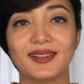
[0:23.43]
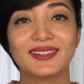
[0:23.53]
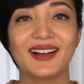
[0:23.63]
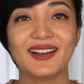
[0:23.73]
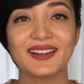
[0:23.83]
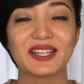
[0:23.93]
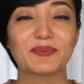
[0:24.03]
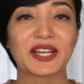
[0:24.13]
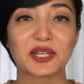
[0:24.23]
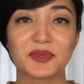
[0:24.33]
Hi,
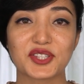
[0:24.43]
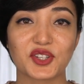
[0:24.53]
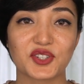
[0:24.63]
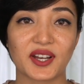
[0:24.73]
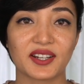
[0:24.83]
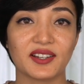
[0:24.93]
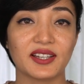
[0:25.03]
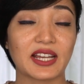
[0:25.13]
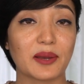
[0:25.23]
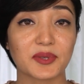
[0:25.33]
my name is Sajana
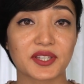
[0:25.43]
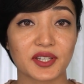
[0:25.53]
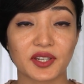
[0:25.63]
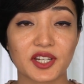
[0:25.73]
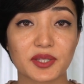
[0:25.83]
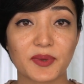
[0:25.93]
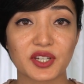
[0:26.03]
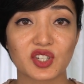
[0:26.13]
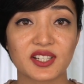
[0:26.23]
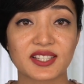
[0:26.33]
and I'm a skincare
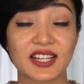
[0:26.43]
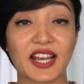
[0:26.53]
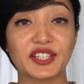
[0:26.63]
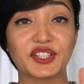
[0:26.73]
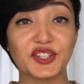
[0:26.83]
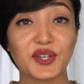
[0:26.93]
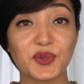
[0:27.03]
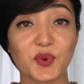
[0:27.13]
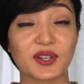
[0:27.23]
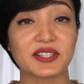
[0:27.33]
specialist guiding
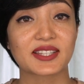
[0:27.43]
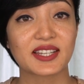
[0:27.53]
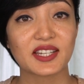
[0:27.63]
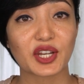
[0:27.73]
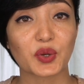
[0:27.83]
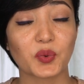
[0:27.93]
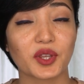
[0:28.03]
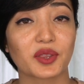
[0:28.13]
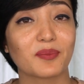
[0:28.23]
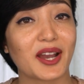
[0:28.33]
you on skincare
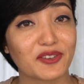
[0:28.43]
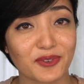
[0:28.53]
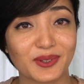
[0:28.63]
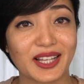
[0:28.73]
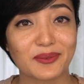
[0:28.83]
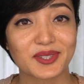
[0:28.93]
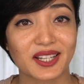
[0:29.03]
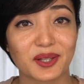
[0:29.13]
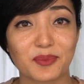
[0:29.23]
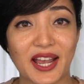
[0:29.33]
with mindful
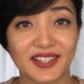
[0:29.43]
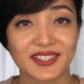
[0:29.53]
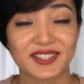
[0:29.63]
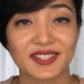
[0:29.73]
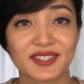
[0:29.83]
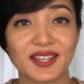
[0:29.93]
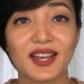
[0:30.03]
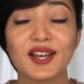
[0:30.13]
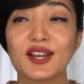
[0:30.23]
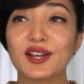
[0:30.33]
lifestyle practices.
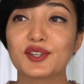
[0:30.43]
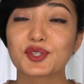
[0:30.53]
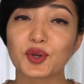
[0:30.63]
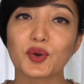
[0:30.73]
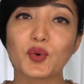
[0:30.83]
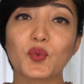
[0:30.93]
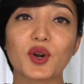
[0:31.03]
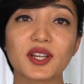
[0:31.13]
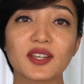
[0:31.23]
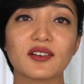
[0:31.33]
So,
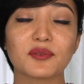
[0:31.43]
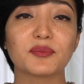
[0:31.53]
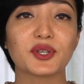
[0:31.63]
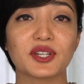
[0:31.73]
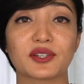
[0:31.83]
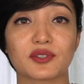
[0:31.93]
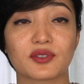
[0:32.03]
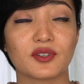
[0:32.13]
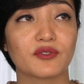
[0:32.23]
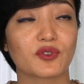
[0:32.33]
working on beauty
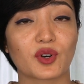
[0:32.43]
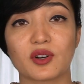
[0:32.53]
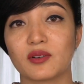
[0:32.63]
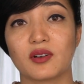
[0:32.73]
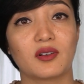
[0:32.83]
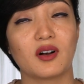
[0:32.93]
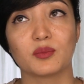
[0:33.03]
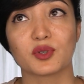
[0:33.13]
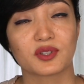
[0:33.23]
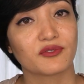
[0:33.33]
industry for
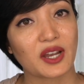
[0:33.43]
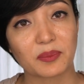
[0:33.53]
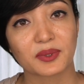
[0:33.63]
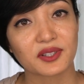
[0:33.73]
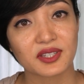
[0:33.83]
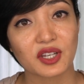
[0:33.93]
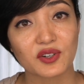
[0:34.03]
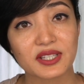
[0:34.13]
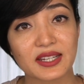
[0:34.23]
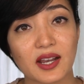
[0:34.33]
almost 5+
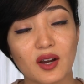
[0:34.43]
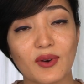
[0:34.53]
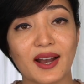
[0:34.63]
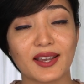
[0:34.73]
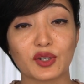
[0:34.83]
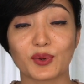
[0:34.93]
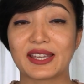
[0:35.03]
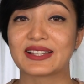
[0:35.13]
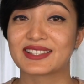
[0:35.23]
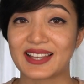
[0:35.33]
years now, I know
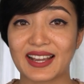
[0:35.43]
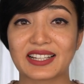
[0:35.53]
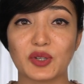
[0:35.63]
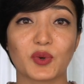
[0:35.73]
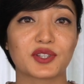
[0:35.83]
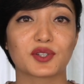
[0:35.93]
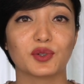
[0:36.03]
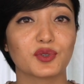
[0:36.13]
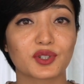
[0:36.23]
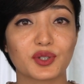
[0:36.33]
exactly what
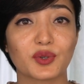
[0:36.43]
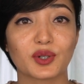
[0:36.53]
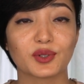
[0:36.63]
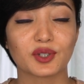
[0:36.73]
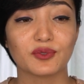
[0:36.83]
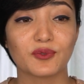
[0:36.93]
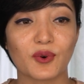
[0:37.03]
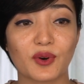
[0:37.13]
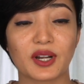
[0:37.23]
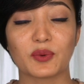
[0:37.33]
solution you are looking
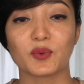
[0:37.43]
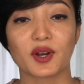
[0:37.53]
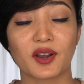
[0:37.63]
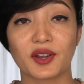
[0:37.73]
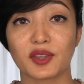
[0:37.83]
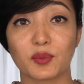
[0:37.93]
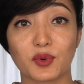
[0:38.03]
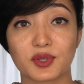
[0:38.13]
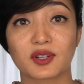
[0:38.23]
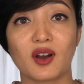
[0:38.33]
for and what are the
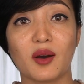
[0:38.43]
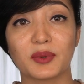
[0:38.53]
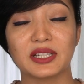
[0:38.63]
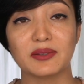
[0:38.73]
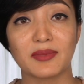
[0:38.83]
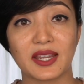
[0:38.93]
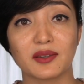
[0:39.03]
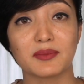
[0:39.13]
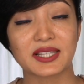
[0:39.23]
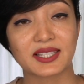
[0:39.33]
most commonly
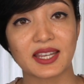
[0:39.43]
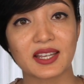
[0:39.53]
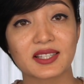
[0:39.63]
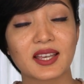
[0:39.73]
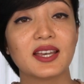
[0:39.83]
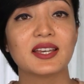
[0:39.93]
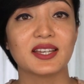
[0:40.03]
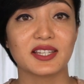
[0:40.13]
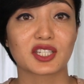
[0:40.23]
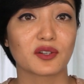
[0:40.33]
made mistakes
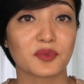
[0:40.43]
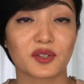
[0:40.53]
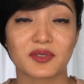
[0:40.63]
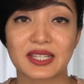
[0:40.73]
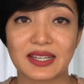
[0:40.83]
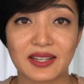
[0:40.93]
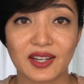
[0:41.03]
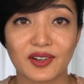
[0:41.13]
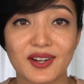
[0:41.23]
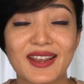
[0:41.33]
in terms of
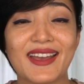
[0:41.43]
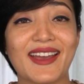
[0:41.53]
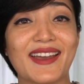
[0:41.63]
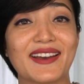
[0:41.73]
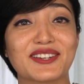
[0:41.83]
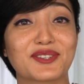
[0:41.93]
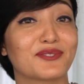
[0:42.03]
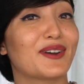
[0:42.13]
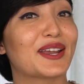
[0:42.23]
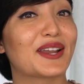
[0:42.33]
skincare. And to
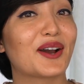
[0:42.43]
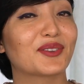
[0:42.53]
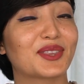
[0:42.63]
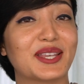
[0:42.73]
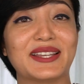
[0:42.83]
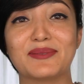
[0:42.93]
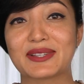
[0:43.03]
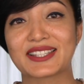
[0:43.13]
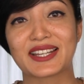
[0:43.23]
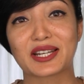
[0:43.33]
find out the
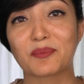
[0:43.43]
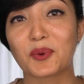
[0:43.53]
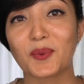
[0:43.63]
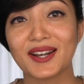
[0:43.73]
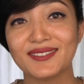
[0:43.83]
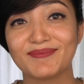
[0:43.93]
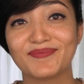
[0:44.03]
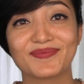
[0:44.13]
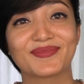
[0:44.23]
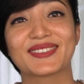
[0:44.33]
mistake number 1,
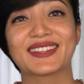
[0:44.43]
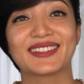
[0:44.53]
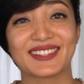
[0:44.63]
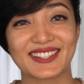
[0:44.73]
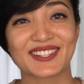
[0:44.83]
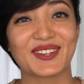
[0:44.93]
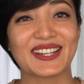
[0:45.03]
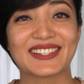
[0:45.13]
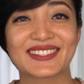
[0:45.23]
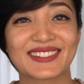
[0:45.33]
let's go
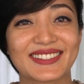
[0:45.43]
ahead.